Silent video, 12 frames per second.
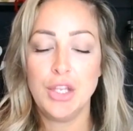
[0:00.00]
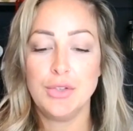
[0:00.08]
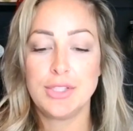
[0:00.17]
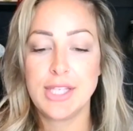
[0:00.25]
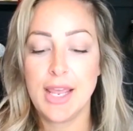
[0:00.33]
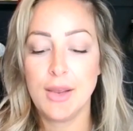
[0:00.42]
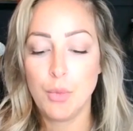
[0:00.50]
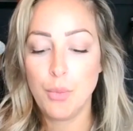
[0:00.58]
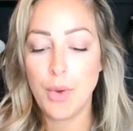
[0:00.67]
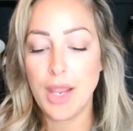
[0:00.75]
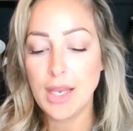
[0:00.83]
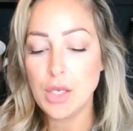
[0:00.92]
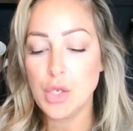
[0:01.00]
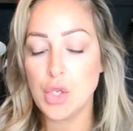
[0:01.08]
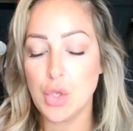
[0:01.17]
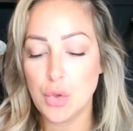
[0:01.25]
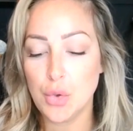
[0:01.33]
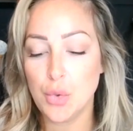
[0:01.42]
you say, when
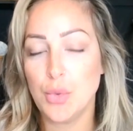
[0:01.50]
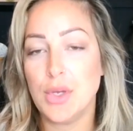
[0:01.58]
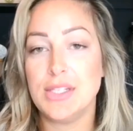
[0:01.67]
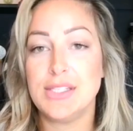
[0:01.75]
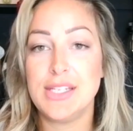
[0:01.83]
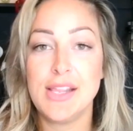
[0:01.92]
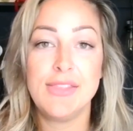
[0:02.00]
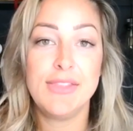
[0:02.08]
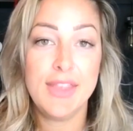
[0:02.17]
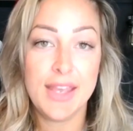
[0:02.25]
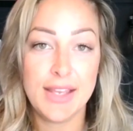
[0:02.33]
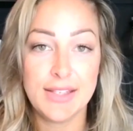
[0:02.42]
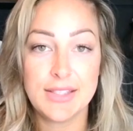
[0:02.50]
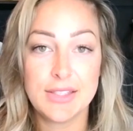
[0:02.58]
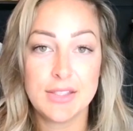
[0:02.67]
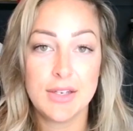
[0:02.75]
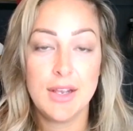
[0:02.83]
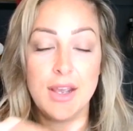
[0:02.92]
you did
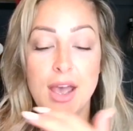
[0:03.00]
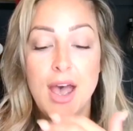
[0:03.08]
this,